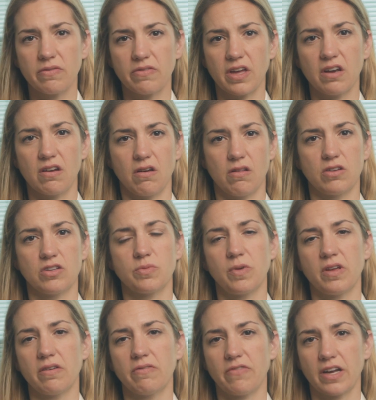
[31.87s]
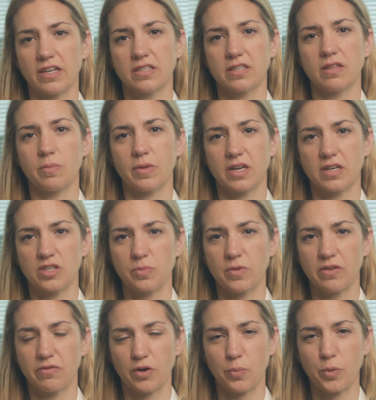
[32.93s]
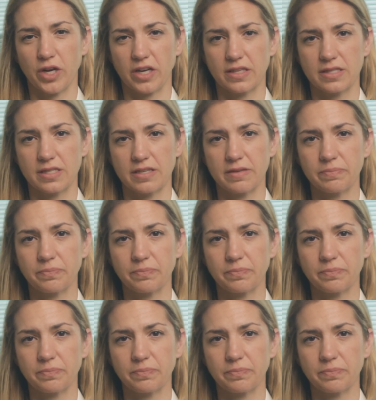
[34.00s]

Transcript: if that knowledge may affect the management of your pregnancy.